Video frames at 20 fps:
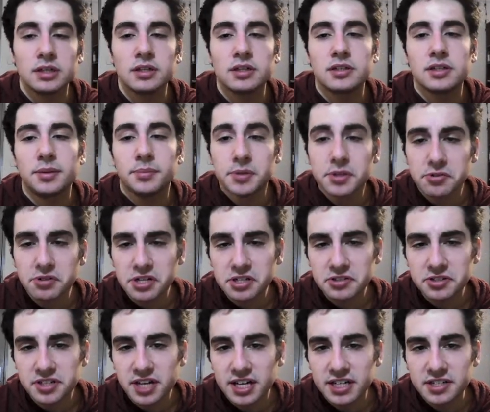Number
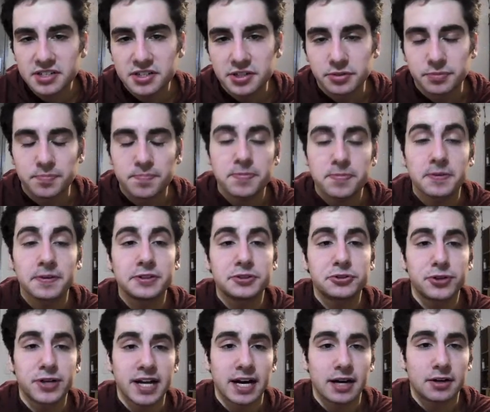392,
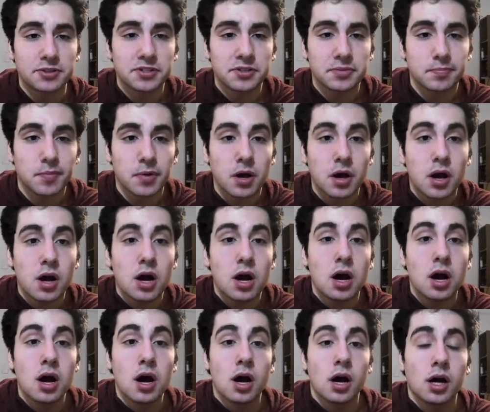treehouse.
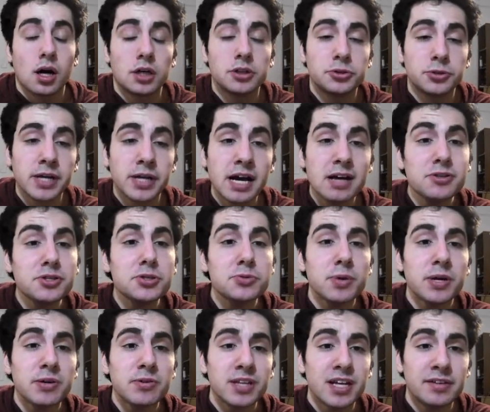A treehouse is where
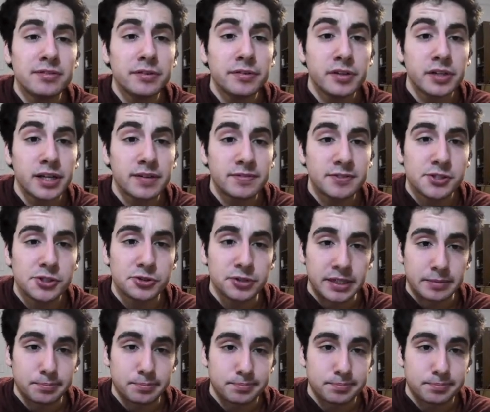you live if you live in a tree.